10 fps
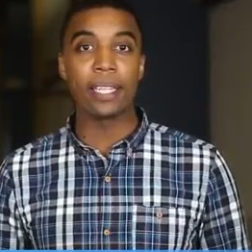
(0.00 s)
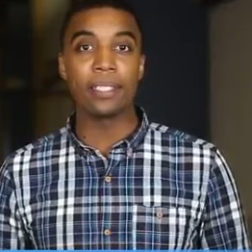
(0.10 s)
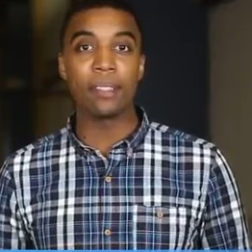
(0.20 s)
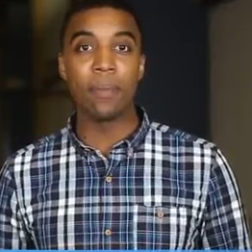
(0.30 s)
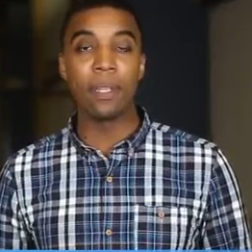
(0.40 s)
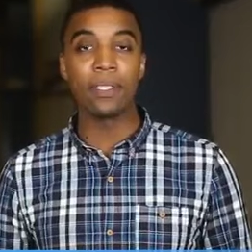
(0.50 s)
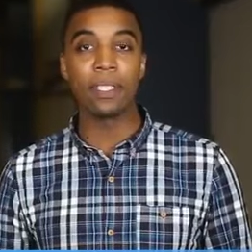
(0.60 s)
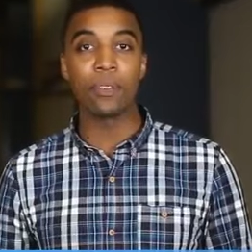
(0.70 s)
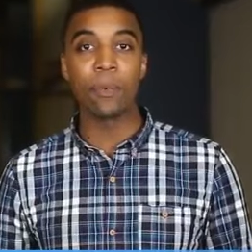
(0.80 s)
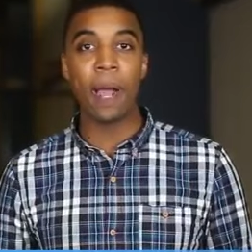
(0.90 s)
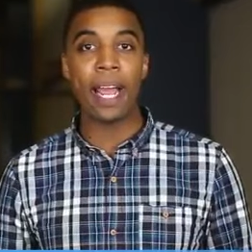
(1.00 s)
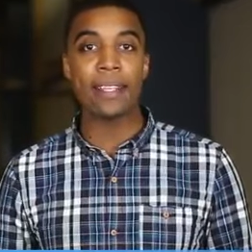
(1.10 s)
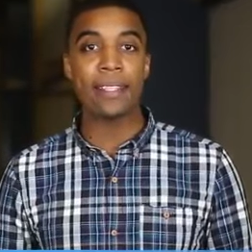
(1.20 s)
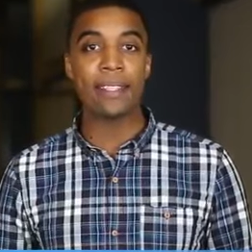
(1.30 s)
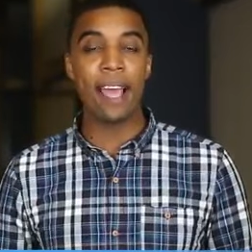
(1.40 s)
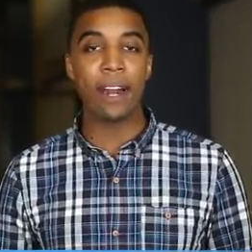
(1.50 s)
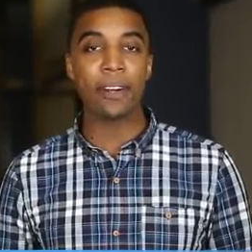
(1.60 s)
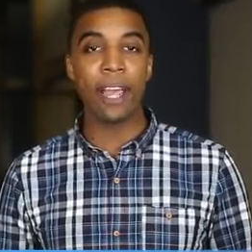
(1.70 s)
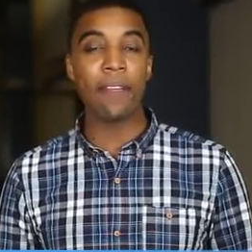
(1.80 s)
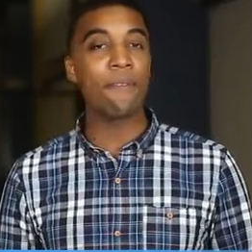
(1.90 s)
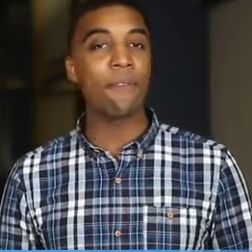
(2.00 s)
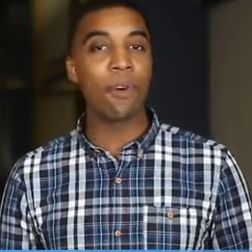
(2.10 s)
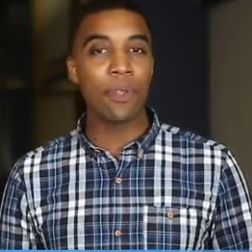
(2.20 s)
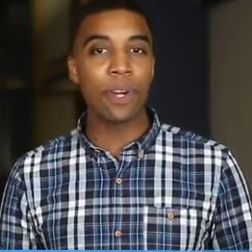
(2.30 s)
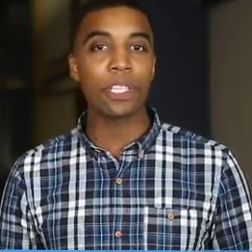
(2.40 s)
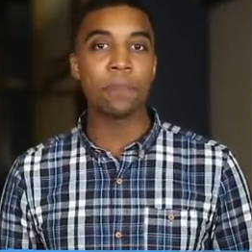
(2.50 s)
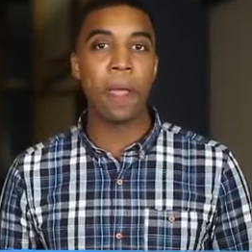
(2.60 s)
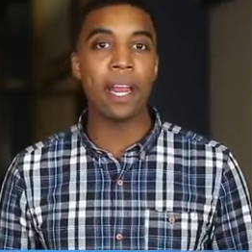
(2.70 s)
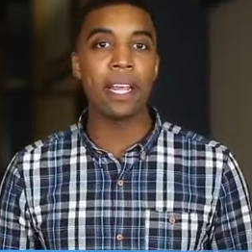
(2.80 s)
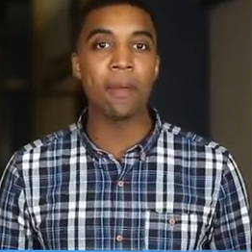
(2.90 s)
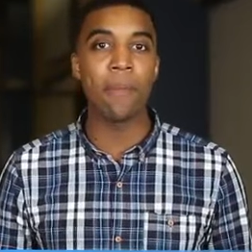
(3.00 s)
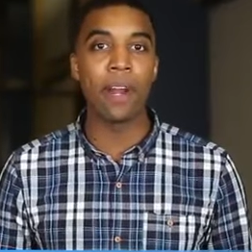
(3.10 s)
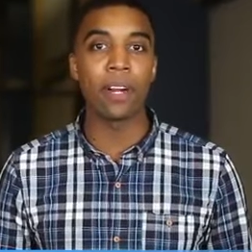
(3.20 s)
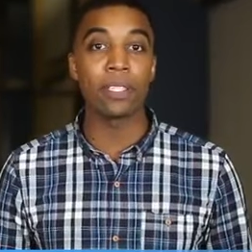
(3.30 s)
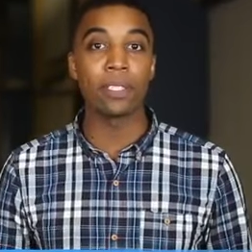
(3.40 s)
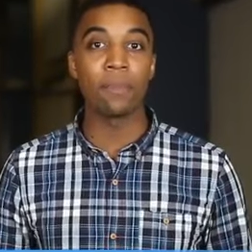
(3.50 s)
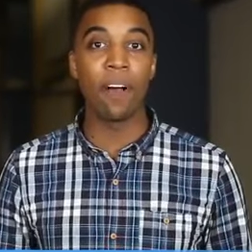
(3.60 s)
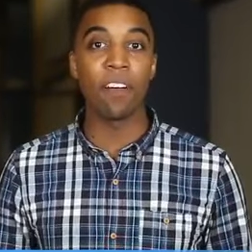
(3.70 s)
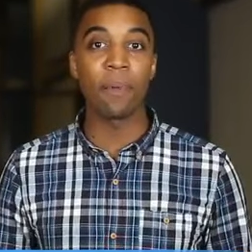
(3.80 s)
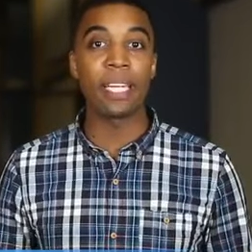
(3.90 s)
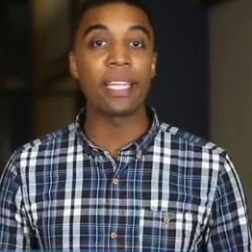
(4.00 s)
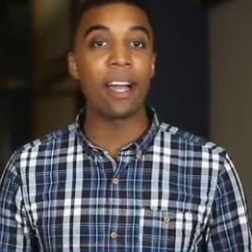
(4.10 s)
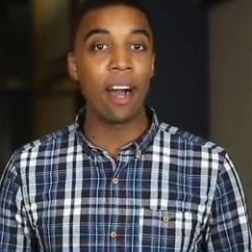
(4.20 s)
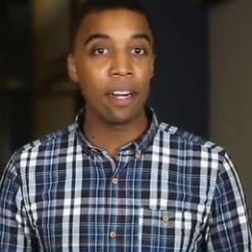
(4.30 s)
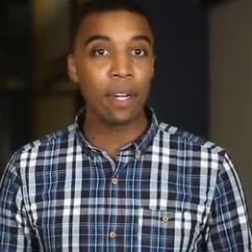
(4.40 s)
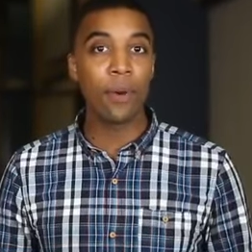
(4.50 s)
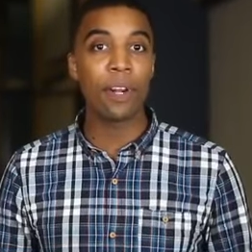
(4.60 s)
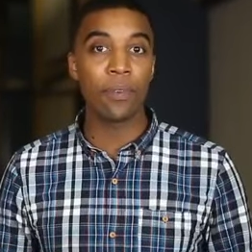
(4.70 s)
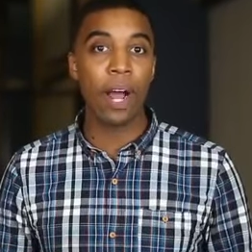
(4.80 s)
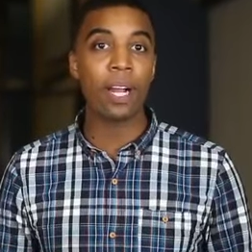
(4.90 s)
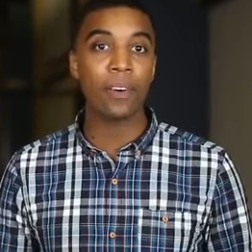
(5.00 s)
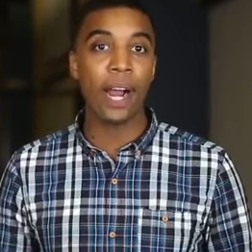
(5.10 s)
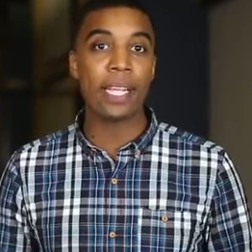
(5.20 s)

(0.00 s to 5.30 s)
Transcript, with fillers: against the militant group ISIS Saturday, further expanding America's involvement in the ongoing Iraq